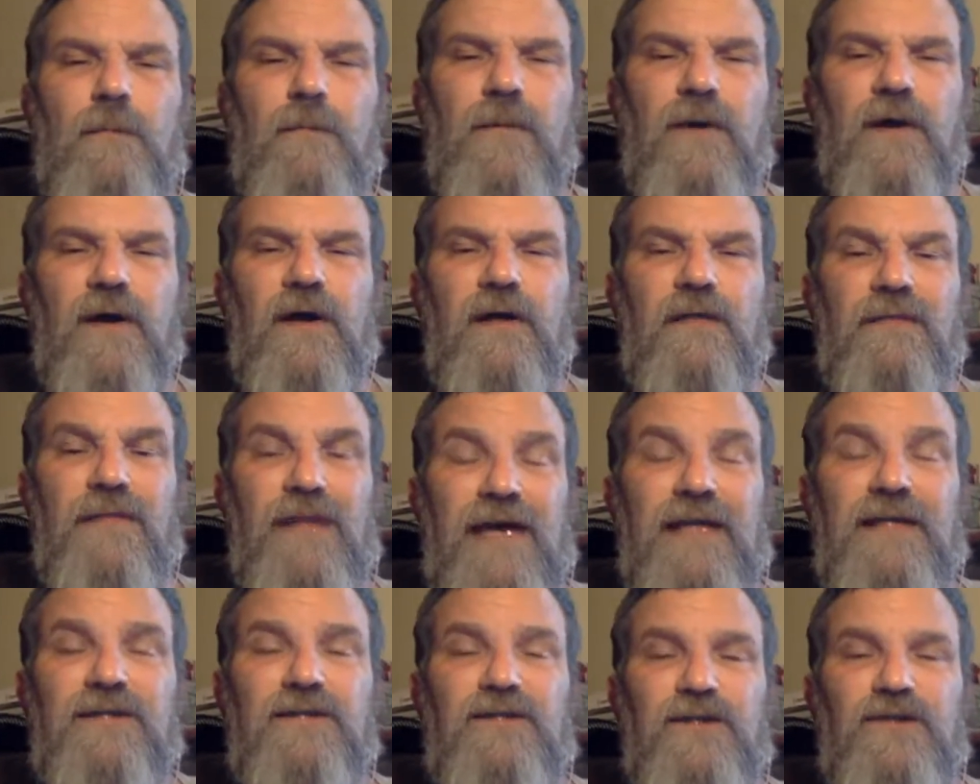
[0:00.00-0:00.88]
But
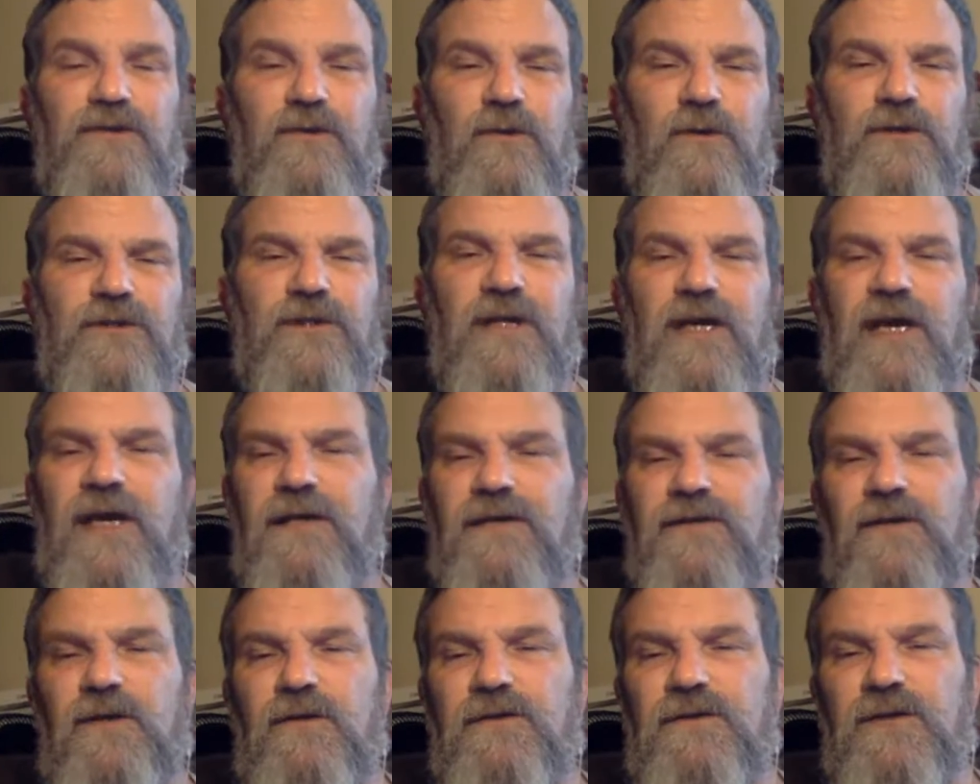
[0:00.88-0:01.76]
that is the Georgia
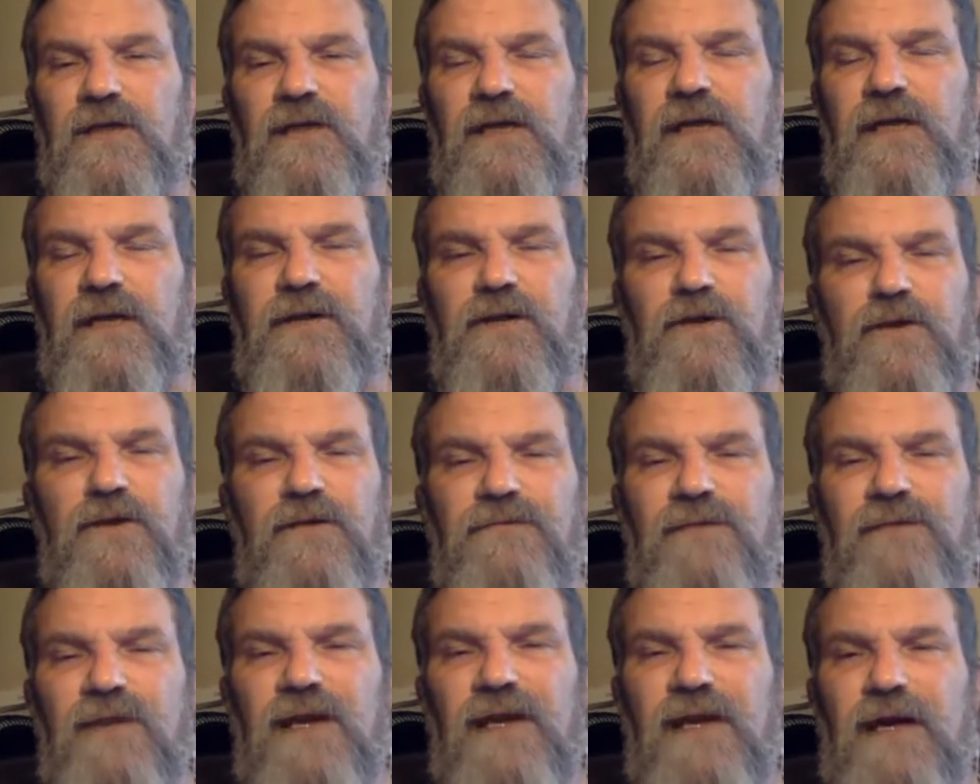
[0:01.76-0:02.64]
Guidestones. Again, you
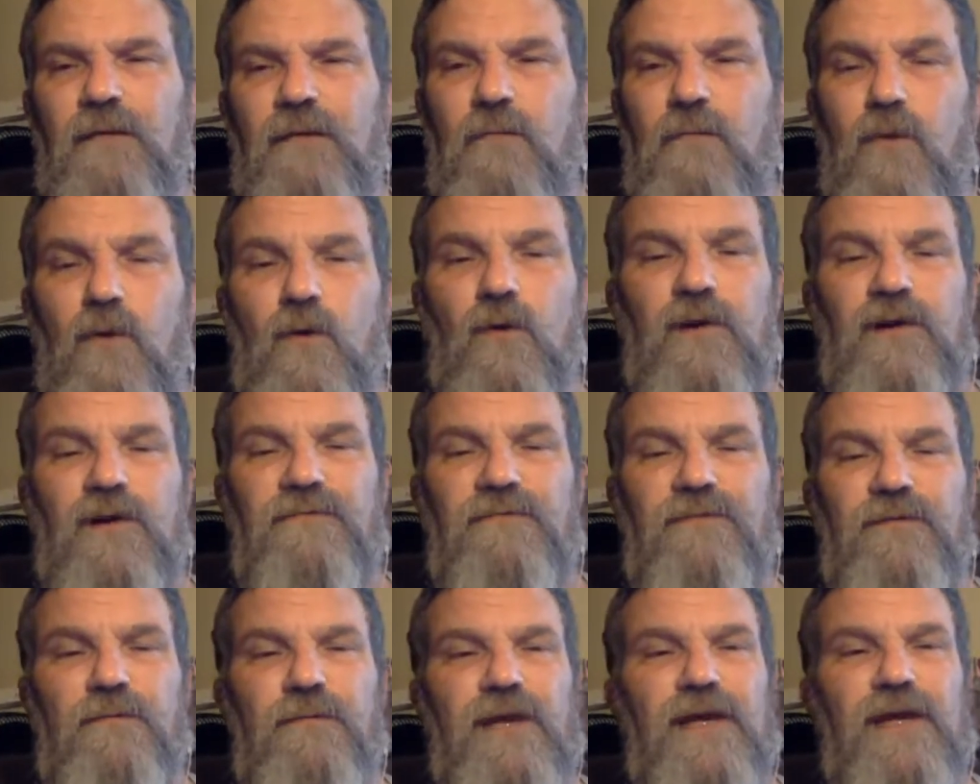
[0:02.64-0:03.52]
can find out more
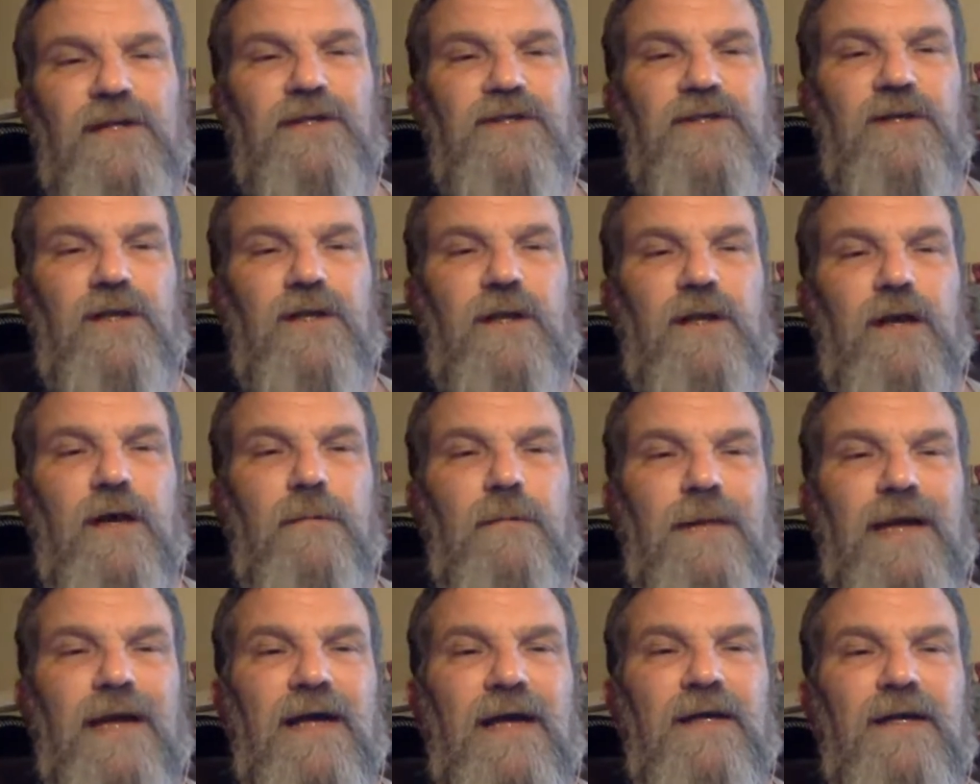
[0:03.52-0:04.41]
information
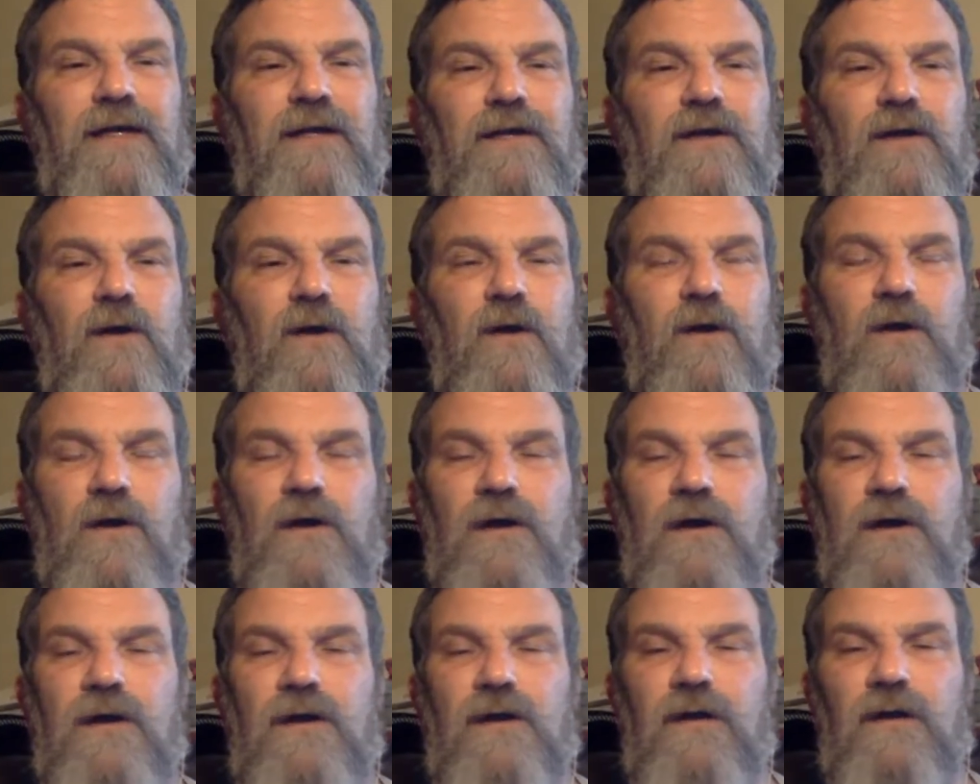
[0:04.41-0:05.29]
about it
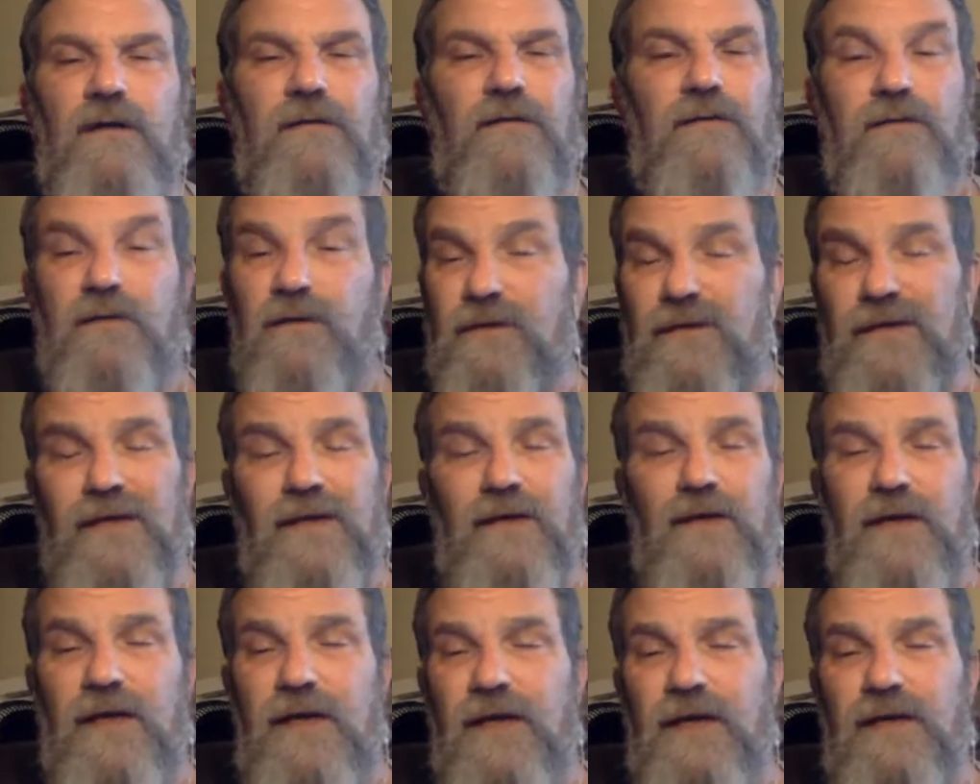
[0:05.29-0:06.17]
on the
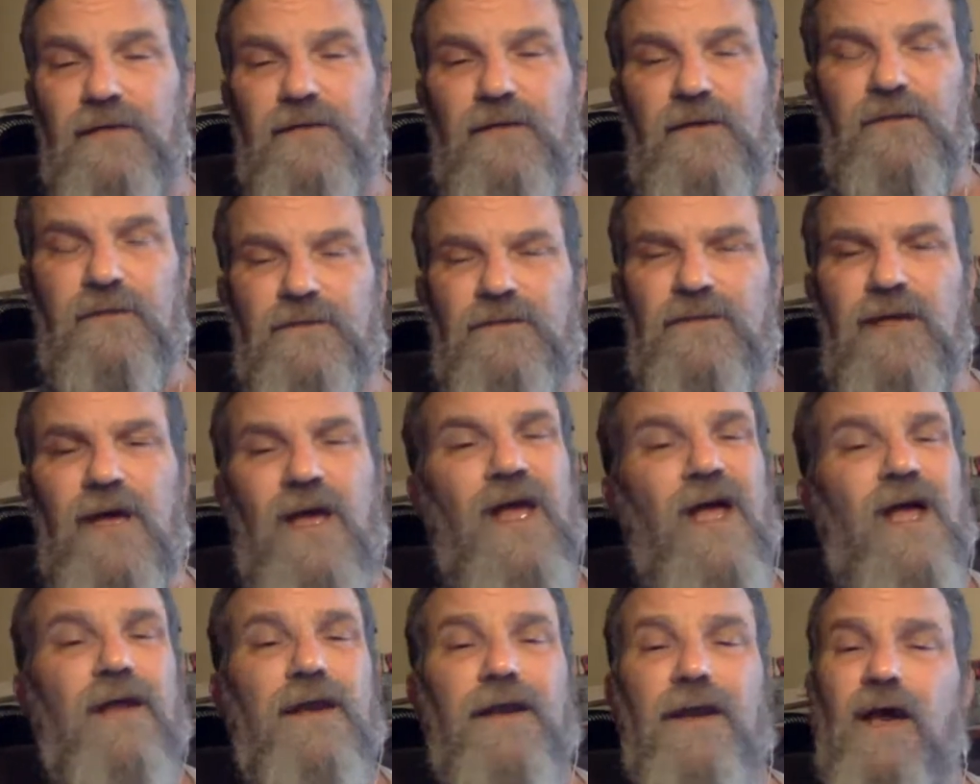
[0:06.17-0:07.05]
internet. There's
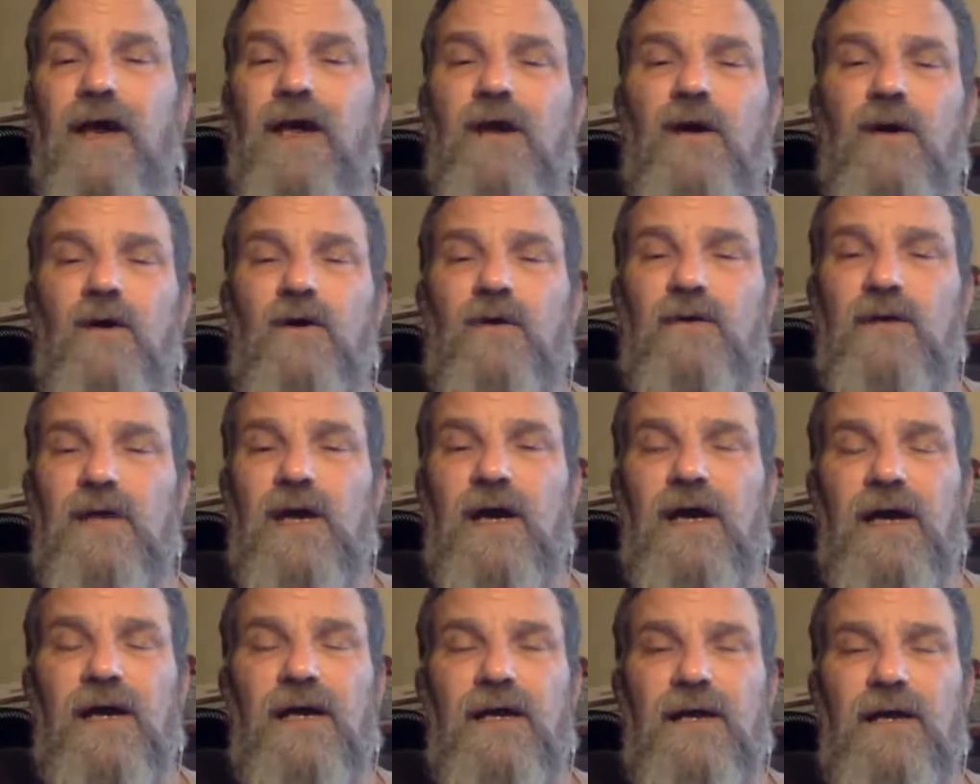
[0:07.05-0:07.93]
not a whole
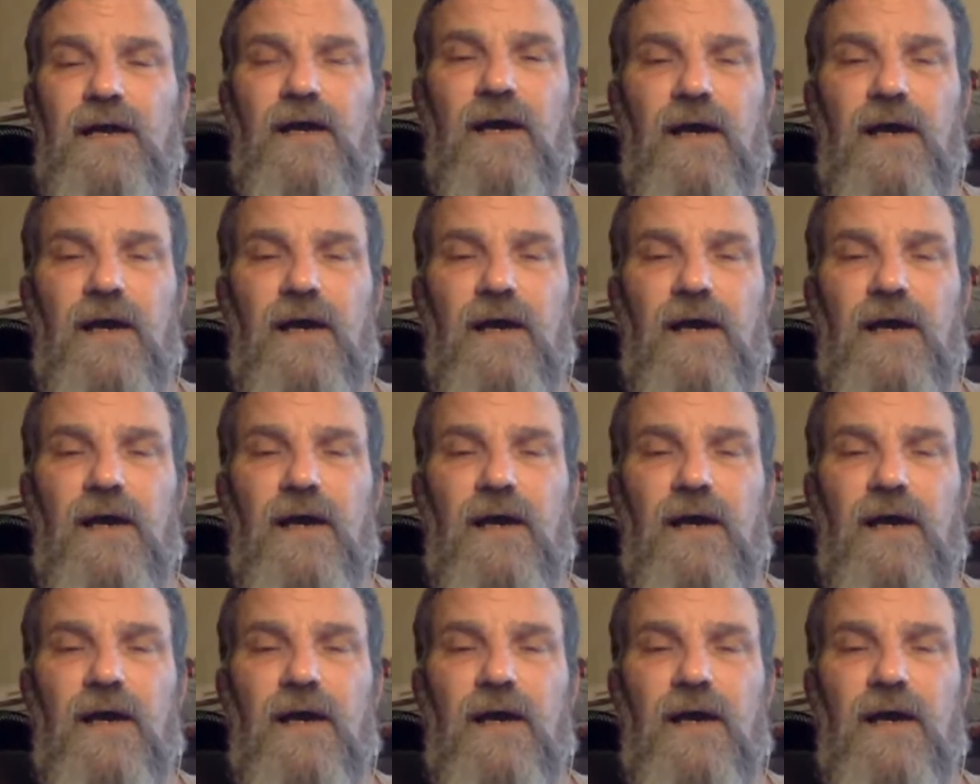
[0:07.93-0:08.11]
lot.